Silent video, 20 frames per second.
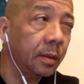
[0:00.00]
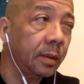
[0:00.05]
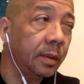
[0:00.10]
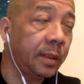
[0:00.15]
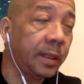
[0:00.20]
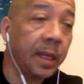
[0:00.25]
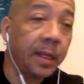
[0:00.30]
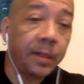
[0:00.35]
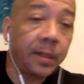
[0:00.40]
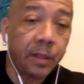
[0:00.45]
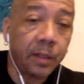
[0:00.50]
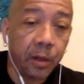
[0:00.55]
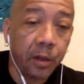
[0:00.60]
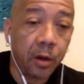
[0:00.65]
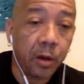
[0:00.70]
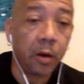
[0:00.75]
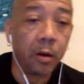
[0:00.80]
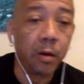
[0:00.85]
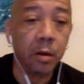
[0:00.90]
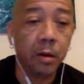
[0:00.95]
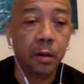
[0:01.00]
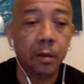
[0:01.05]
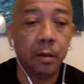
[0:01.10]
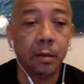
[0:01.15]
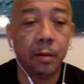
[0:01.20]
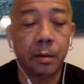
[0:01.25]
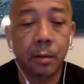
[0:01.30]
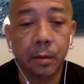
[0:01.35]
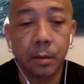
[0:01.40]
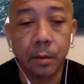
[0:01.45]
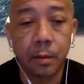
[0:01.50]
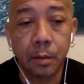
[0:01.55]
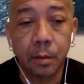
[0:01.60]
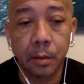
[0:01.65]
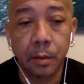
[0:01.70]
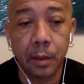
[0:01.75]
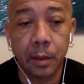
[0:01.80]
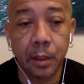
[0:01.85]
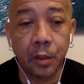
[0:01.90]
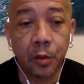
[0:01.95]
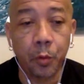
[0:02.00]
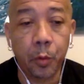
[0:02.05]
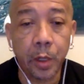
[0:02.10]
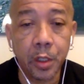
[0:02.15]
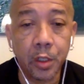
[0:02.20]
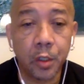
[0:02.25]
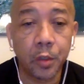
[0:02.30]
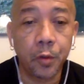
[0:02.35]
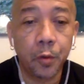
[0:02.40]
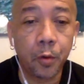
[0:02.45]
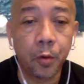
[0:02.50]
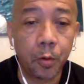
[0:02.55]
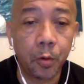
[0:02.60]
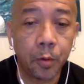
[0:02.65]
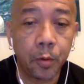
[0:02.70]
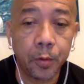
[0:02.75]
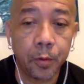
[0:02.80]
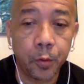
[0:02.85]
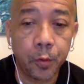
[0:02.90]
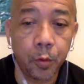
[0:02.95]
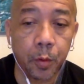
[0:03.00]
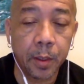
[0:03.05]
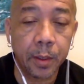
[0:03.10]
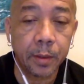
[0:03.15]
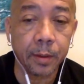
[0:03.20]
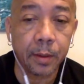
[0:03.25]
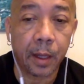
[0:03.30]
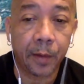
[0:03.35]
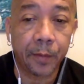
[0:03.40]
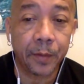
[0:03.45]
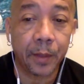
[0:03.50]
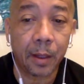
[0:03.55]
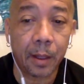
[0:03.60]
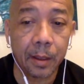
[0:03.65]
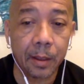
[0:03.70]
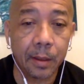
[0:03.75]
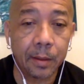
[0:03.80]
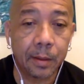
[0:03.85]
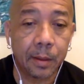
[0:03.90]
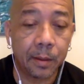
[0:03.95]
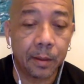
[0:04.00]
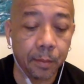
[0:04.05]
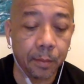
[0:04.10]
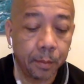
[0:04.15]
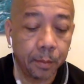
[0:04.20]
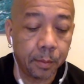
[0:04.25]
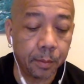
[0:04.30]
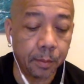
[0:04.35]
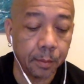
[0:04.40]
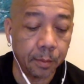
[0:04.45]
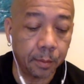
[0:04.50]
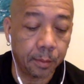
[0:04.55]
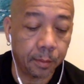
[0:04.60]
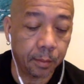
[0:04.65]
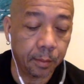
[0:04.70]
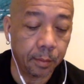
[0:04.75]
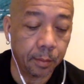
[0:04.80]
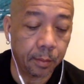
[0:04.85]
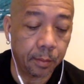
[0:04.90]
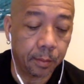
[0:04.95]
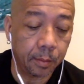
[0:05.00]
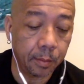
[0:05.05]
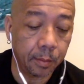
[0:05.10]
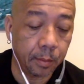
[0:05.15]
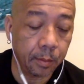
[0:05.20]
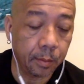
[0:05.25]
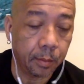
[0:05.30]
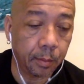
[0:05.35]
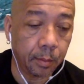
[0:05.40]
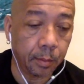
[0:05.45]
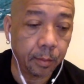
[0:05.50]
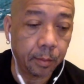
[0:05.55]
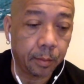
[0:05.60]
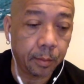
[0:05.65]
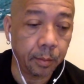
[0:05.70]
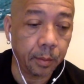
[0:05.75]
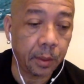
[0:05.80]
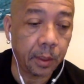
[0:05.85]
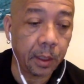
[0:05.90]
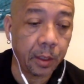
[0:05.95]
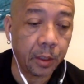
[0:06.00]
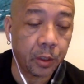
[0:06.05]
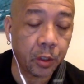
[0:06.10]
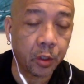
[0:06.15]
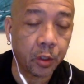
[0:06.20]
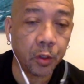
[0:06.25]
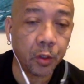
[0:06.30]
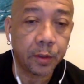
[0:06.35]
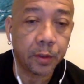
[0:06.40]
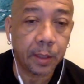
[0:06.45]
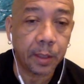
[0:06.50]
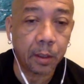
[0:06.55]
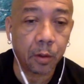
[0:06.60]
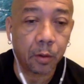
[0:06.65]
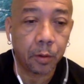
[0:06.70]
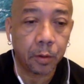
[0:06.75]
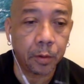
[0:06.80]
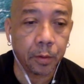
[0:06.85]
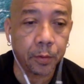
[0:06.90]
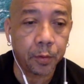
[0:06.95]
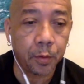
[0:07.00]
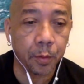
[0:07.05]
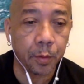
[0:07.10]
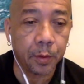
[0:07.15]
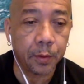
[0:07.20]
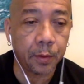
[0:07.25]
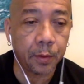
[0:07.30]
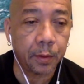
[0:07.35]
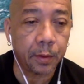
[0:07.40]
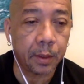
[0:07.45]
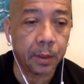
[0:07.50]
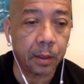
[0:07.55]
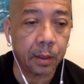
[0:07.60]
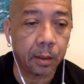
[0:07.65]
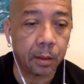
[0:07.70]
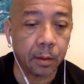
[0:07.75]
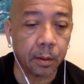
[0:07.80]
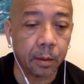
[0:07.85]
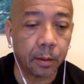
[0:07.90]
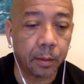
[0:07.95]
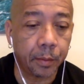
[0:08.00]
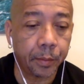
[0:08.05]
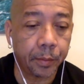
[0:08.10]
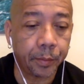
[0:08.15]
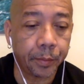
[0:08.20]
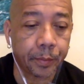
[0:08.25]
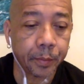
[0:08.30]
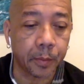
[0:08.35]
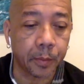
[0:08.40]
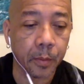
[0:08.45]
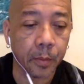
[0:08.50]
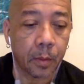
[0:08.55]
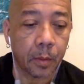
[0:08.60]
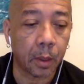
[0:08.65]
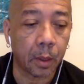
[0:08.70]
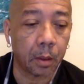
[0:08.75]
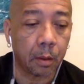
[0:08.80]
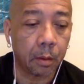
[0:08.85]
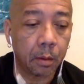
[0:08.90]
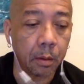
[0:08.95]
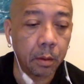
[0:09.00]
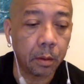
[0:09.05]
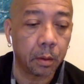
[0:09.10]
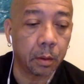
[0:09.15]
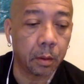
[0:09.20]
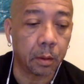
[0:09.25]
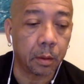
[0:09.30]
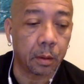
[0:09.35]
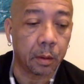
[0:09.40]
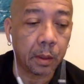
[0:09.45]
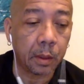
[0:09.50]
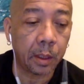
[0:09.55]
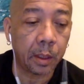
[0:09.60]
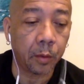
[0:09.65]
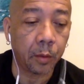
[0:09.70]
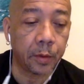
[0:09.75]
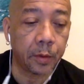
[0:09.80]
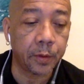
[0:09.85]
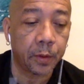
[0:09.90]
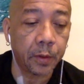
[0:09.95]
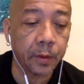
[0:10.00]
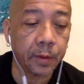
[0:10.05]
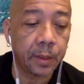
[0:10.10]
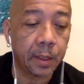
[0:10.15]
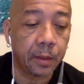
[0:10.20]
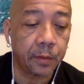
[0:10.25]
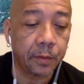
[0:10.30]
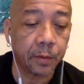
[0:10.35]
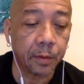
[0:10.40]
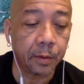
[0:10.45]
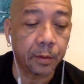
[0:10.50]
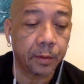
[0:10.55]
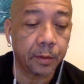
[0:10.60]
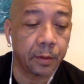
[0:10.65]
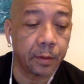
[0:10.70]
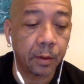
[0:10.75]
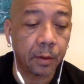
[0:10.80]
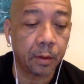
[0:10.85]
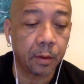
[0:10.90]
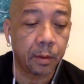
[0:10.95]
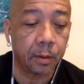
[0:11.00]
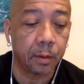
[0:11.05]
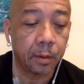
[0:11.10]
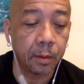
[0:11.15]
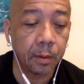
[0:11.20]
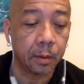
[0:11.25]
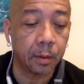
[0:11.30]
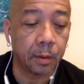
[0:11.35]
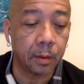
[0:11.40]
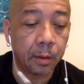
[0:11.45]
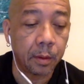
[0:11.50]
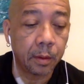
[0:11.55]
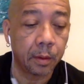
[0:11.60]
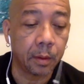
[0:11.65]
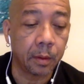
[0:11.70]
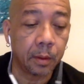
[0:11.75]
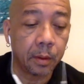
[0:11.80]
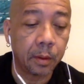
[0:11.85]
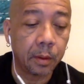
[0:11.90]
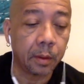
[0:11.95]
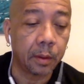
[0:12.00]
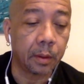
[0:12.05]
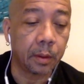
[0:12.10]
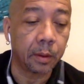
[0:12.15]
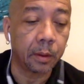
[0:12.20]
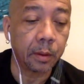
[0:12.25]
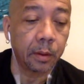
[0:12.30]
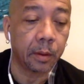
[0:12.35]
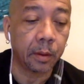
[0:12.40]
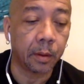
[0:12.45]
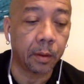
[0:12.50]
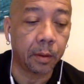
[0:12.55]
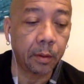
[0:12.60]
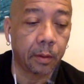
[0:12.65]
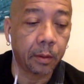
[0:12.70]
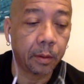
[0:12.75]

this year mm-hmm. is when she took out those tumors after all that time. Mm. Yeah, she just took out those tumors out of her head. Mm-hmm. And it was successful. So, you know.